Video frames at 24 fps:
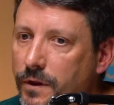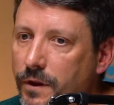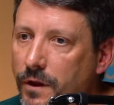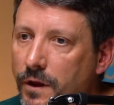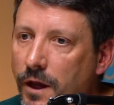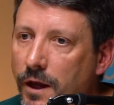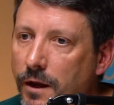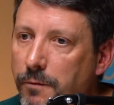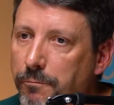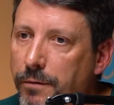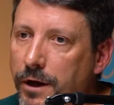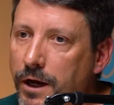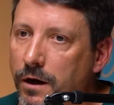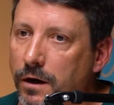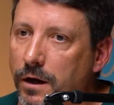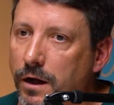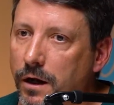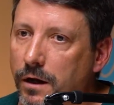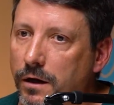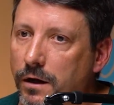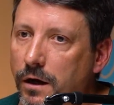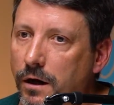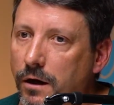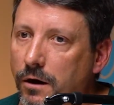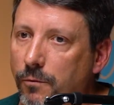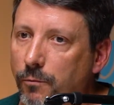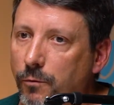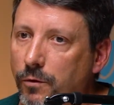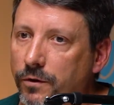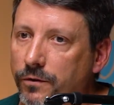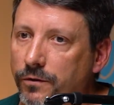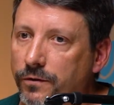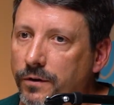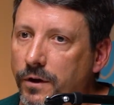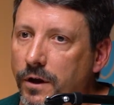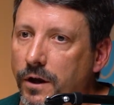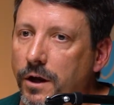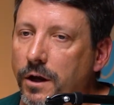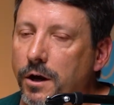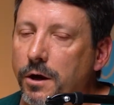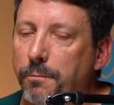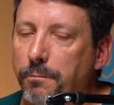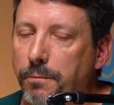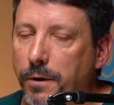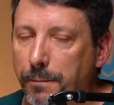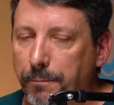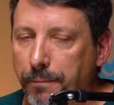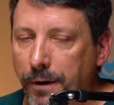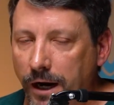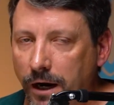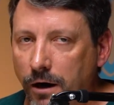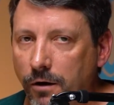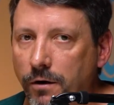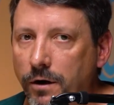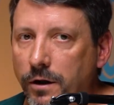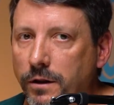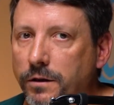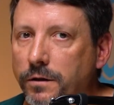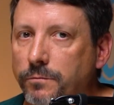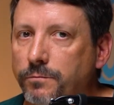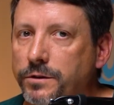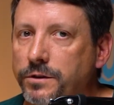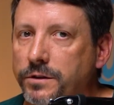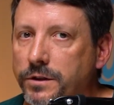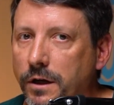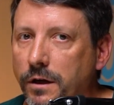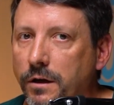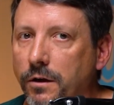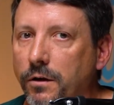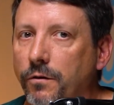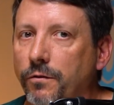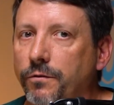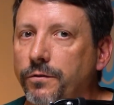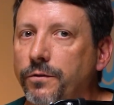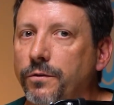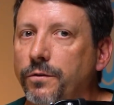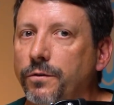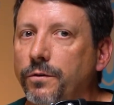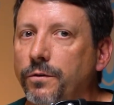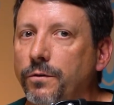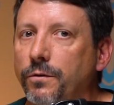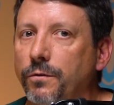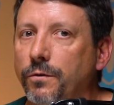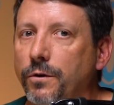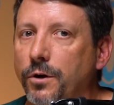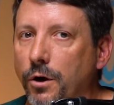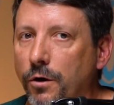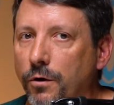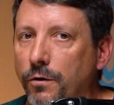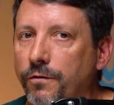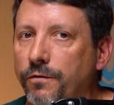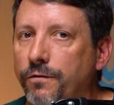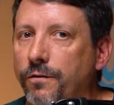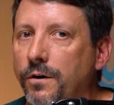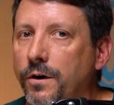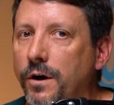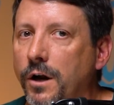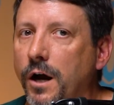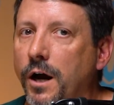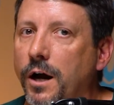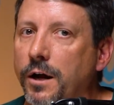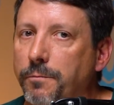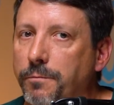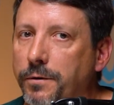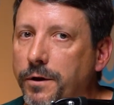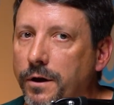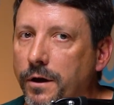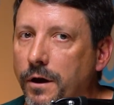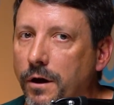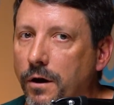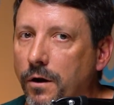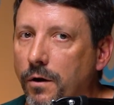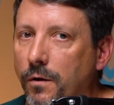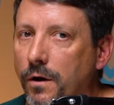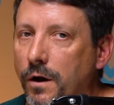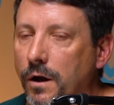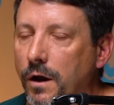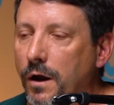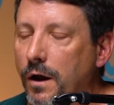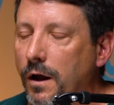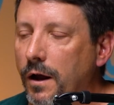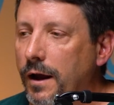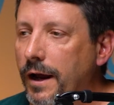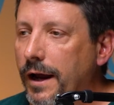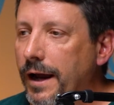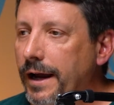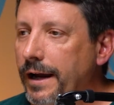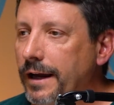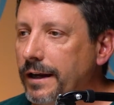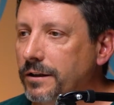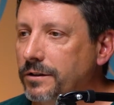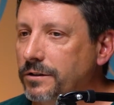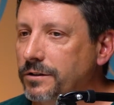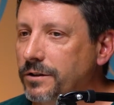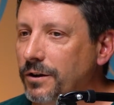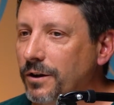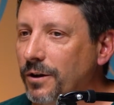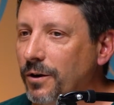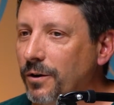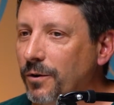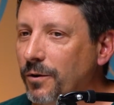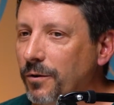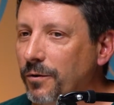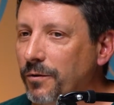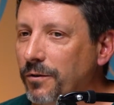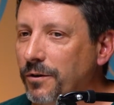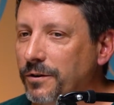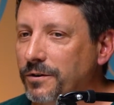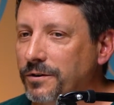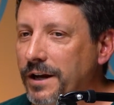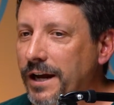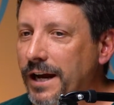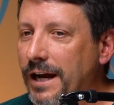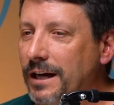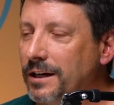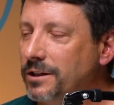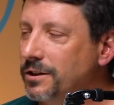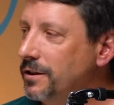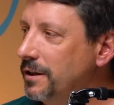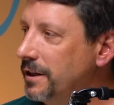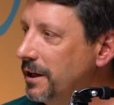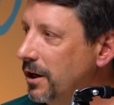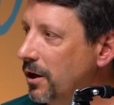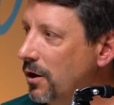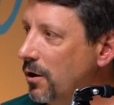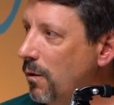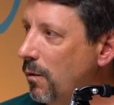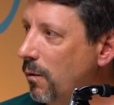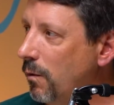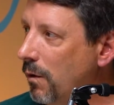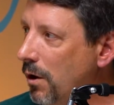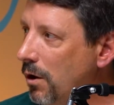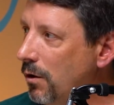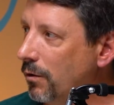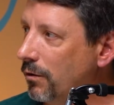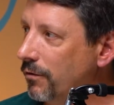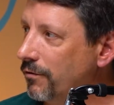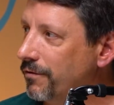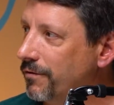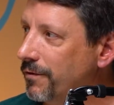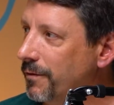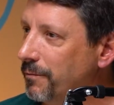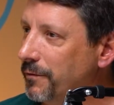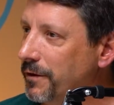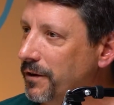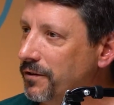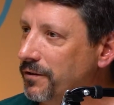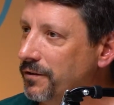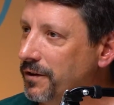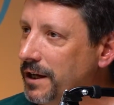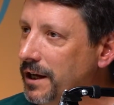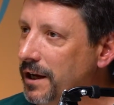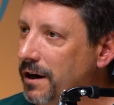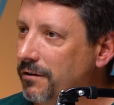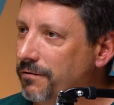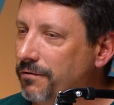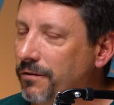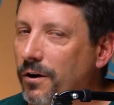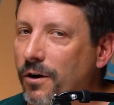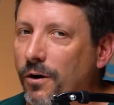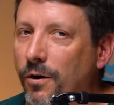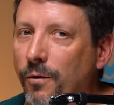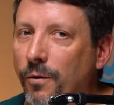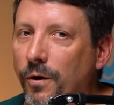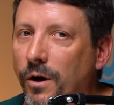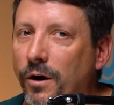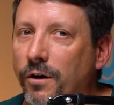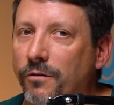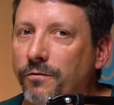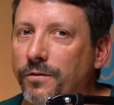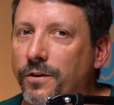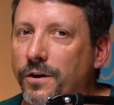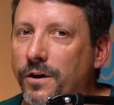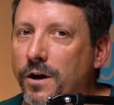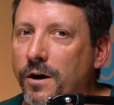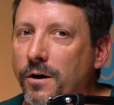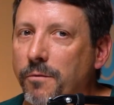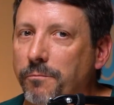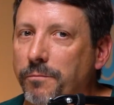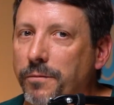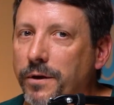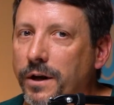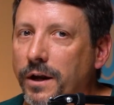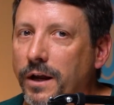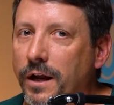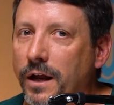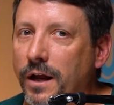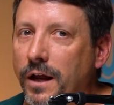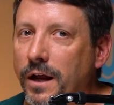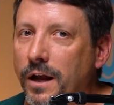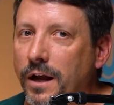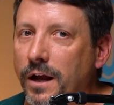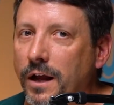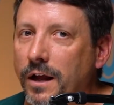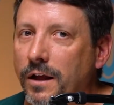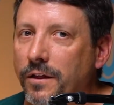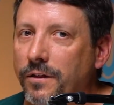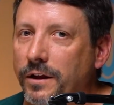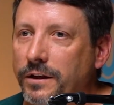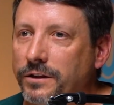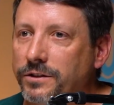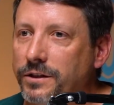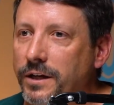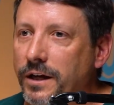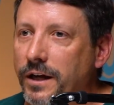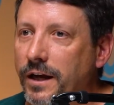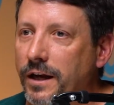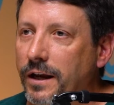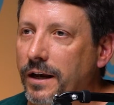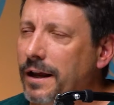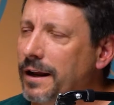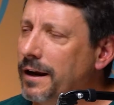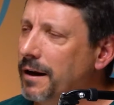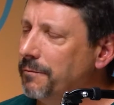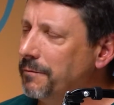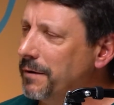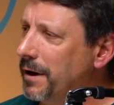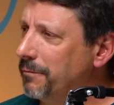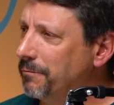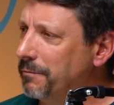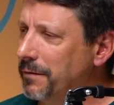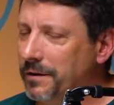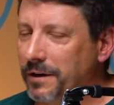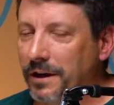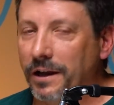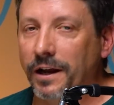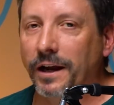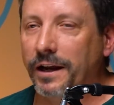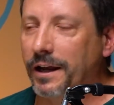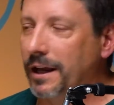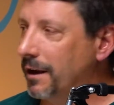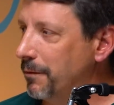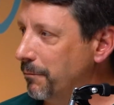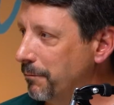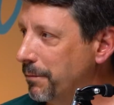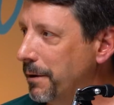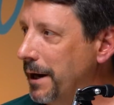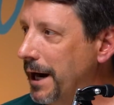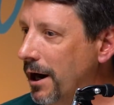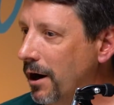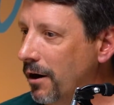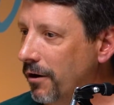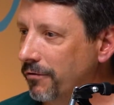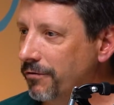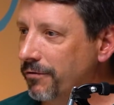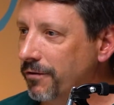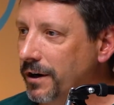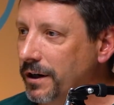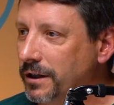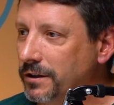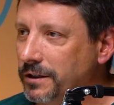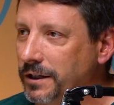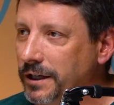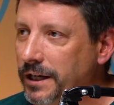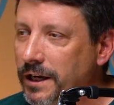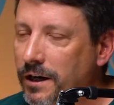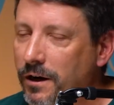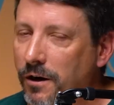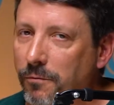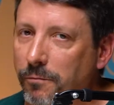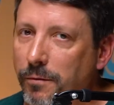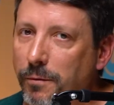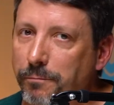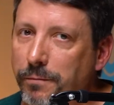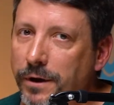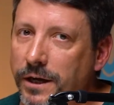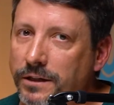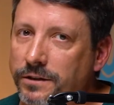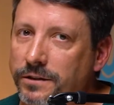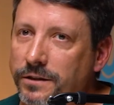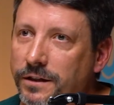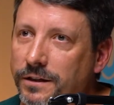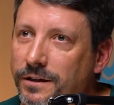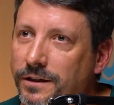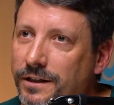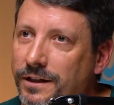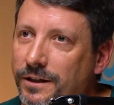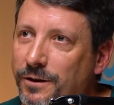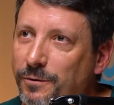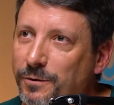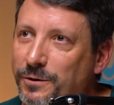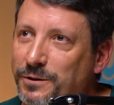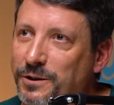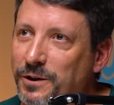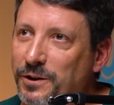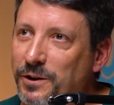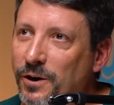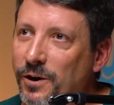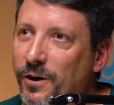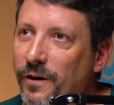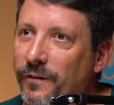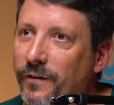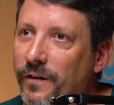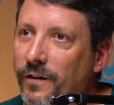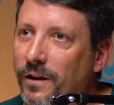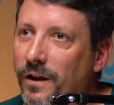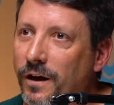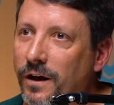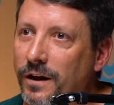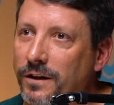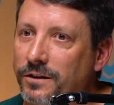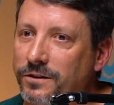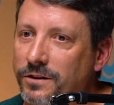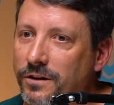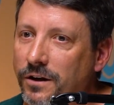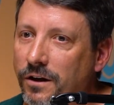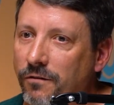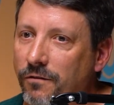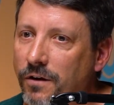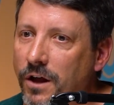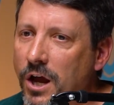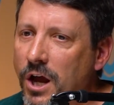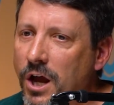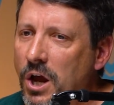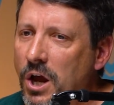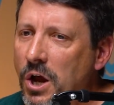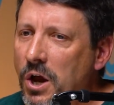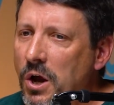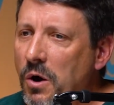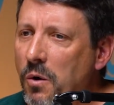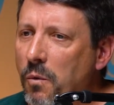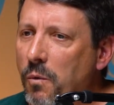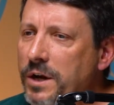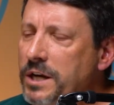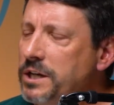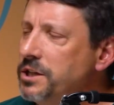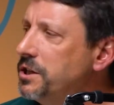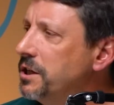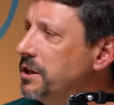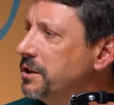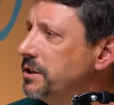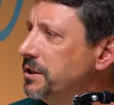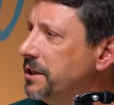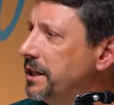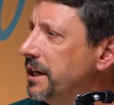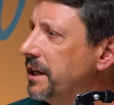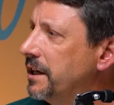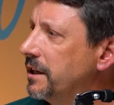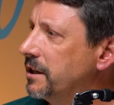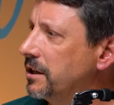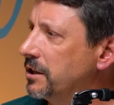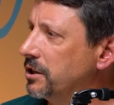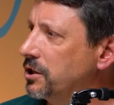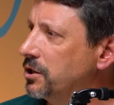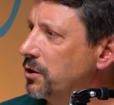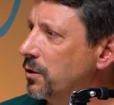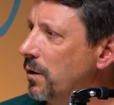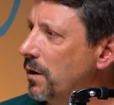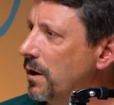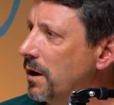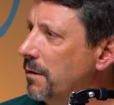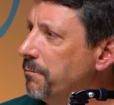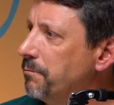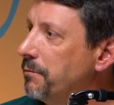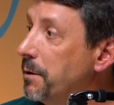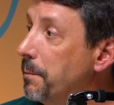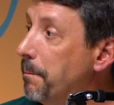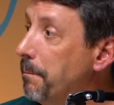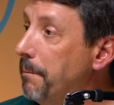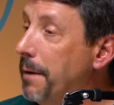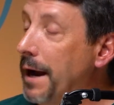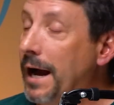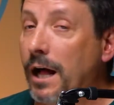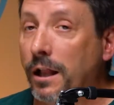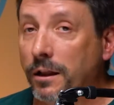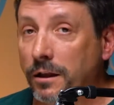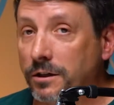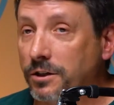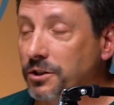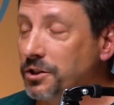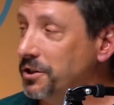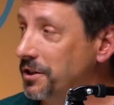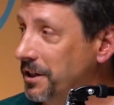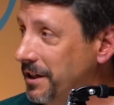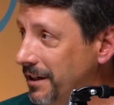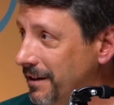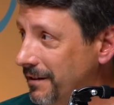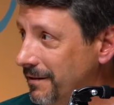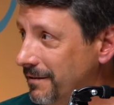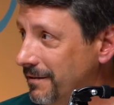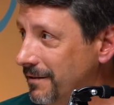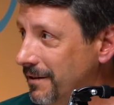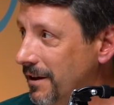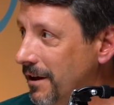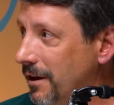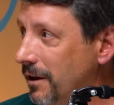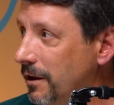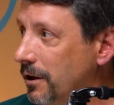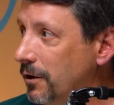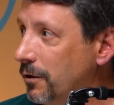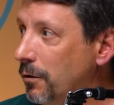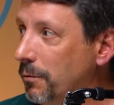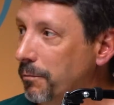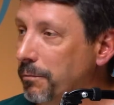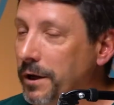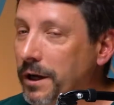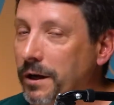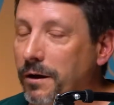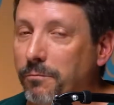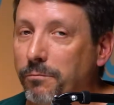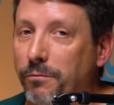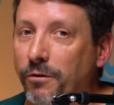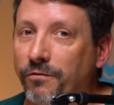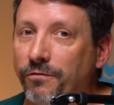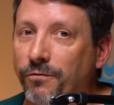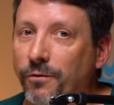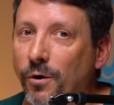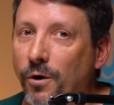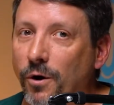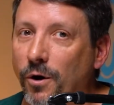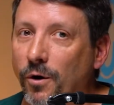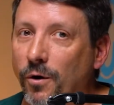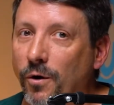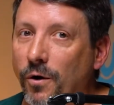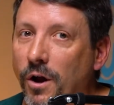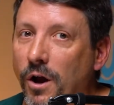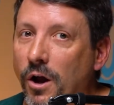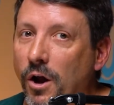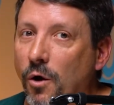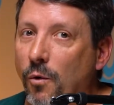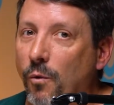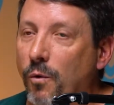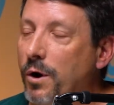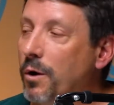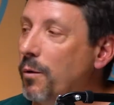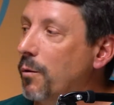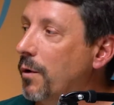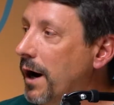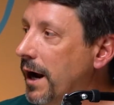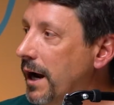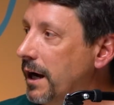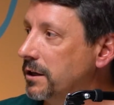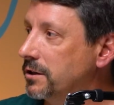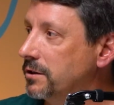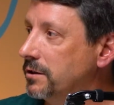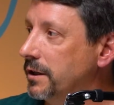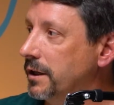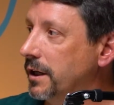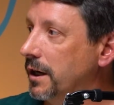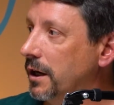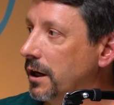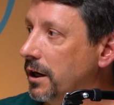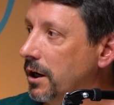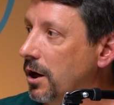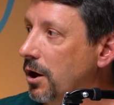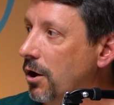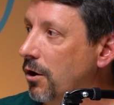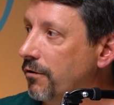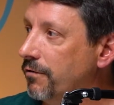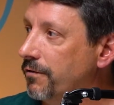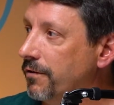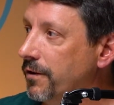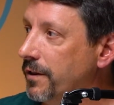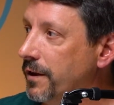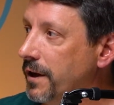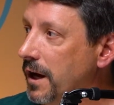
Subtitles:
And better.com was preparing themselves to go for an IPO. And so there's actually a quote from the CFO of the company that said, and I'm again paraphrasing here, but basically it was along the lines of, we just needed to shore up the balance sheet a little bit before we were actually going to go for the